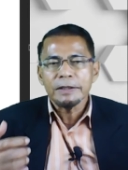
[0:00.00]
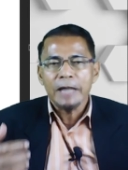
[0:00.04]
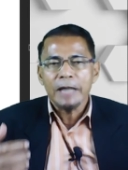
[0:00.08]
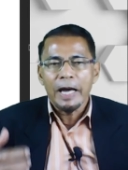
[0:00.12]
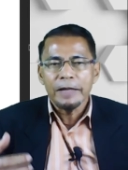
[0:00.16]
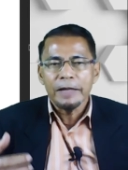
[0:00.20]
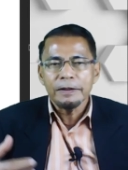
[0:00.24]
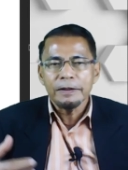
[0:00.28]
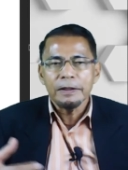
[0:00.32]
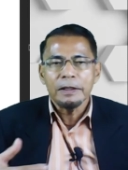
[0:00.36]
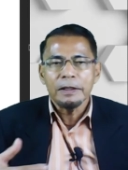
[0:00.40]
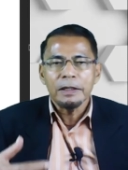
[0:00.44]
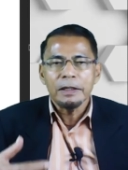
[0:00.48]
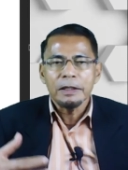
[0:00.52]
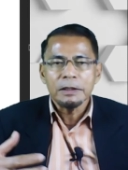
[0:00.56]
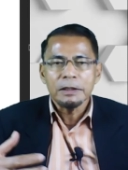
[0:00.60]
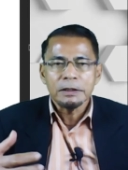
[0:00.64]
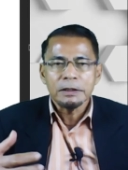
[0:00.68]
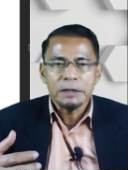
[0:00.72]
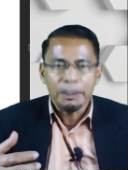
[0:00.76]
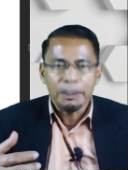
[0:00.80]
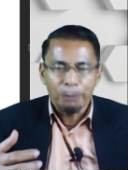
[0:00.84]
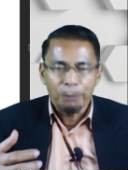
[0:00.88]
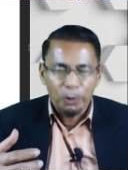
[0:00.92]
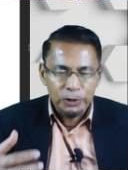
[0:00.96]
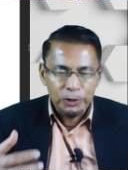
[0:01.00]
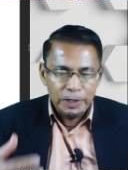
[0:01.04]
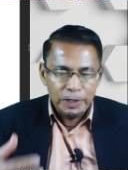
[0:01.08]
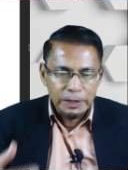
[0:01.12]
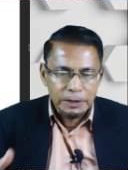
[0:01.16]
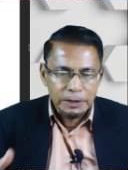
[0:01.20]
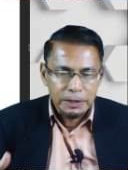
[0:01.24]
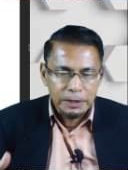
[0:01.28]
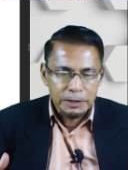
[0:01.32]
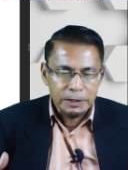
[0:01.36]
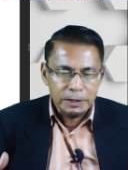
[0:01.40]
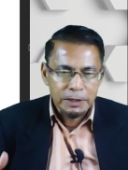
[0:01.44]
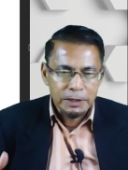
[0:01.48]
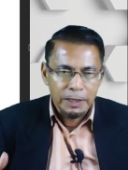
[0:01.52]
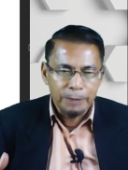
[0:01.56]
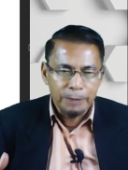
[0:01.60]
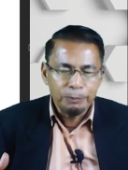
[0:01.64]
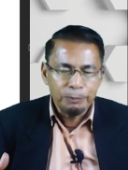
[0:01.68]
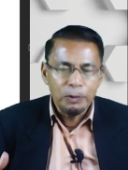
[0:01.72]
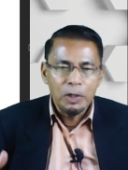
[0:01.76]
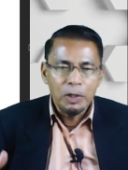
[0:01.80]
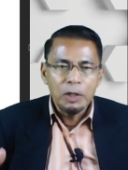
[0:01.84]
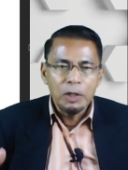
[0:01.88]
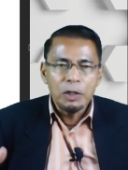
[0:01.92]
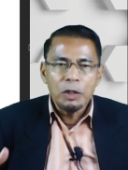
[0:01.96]
other supporting
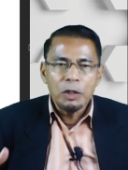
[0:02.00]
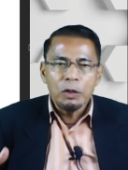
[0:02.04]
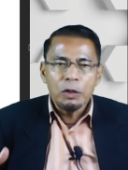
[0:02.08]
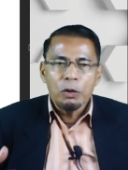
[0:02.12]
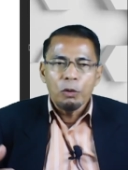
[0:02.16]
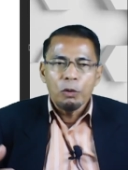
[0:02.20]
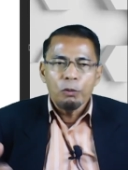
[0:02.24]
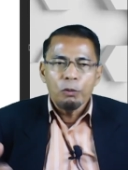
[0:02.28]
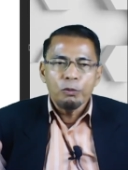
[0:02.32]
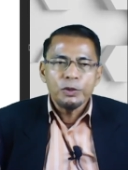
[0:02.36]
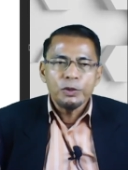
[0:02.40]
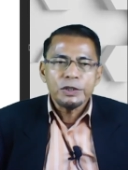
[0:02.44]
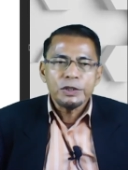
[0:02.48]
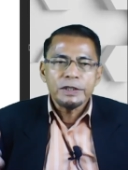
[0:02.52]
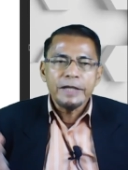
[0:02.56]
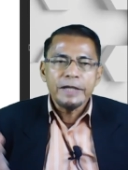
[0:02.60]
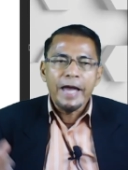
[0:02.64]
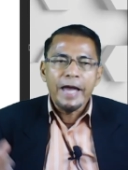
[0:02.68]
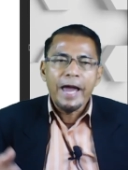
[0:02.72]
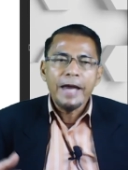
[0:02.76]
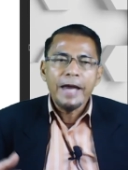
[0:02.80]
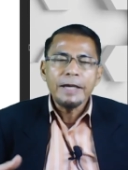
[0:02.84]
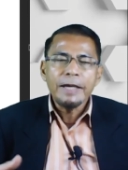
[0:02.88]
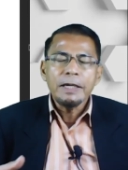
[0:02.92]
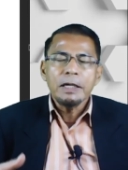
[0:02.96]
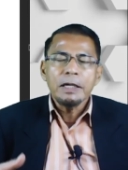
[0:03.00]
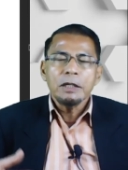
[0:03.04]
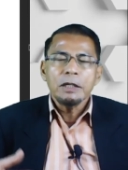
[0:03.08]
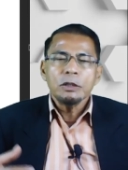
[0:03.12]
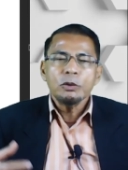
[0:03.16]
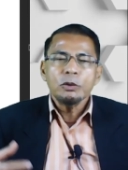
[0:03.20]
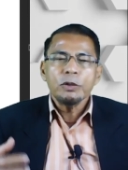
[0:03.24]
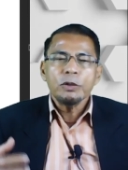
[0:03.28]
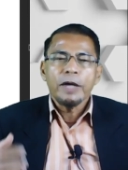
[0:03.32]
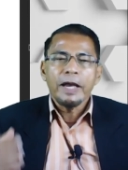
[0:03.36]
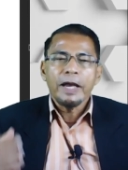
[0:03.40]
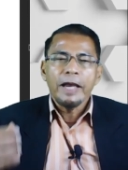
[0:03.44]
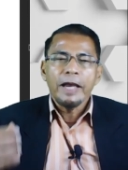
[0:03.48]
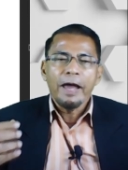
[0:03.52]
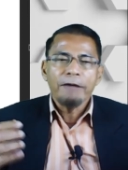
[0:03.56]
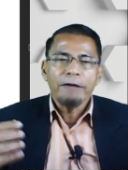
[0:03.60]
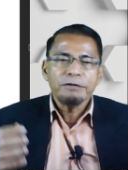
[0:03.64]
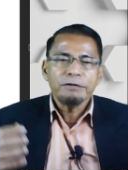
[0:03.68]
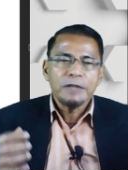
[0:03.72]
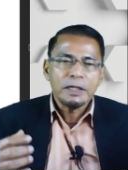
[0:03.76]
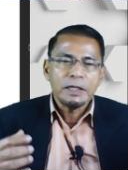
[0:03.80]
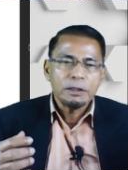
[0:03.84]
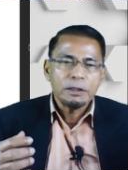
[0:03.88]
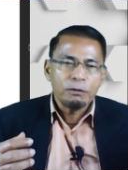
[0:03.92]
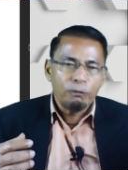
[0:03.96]
system, which then you can have
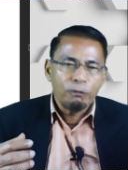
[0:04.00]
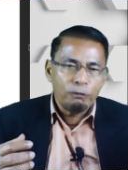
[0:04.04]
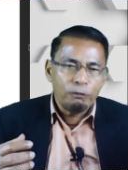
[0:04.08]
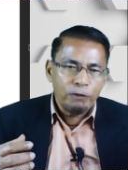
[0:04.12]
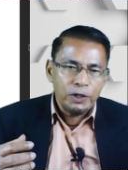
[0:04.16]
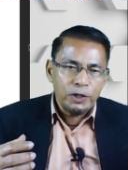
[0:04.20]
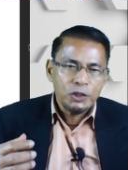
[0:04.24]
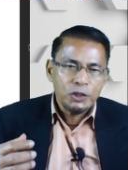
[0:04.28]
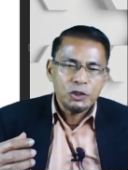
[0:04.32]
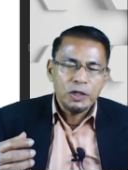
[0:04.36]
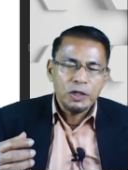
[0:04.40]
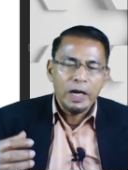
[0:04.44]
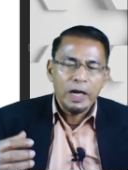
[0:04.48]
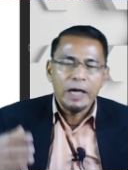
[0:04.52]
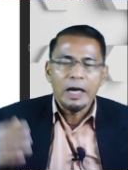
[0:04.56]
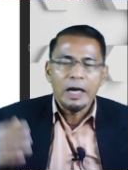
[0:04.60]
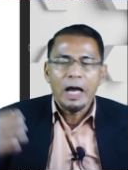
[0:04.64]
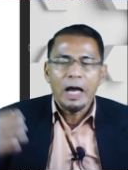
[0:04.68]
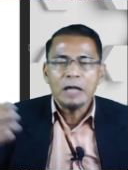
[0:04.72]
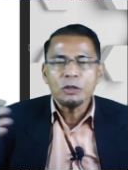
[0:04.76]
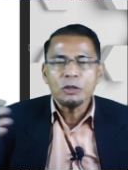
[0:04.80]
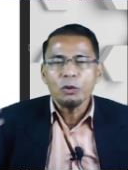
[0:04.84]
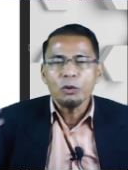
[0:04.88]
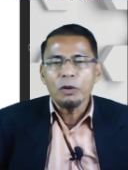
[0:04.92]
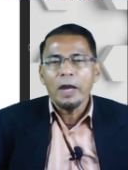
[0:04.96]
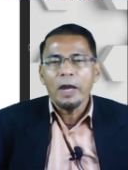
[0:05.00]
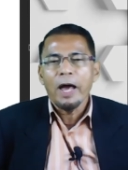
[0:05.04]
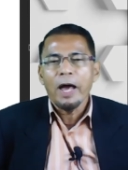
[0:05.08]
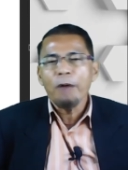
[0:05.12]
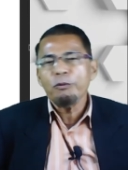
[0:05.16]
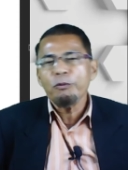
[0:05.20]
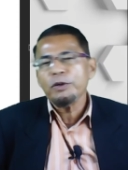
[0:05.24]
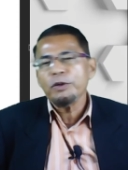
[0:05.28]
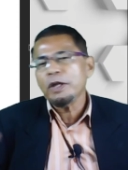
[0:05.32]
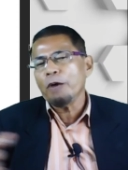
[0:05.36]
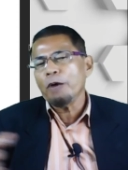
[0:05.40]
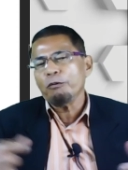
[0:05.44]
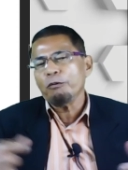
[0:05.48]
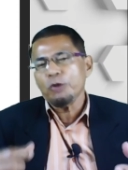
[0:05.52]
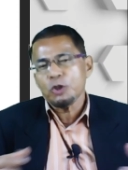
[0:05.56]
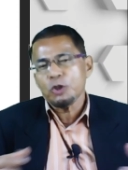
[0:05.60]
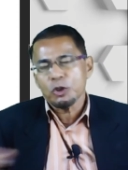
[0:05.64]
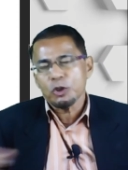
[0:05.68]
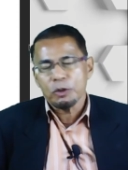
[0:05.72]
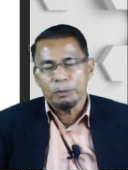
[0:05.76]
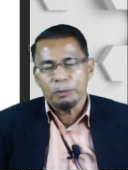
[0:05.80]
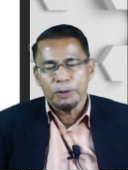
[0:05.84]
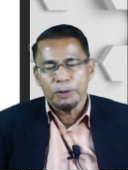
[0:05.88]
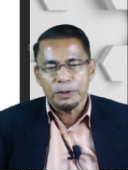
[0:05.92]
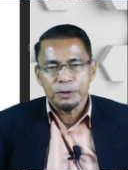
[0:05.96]
just fish and Azolla without
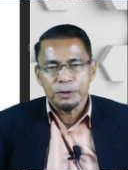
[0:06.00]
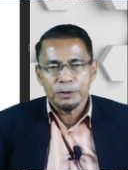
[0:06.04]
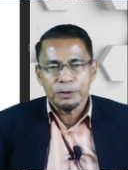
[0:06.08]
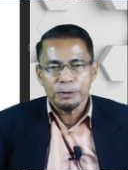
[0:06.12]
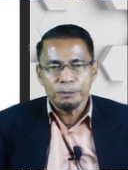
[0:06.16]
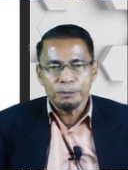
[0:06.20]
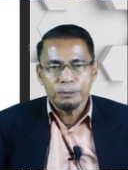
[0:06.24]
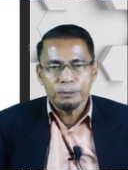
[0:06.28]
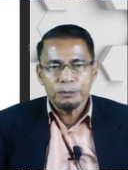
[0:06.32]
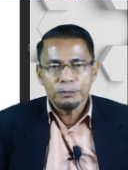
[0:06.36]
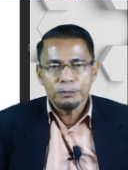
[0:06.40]
vegetables.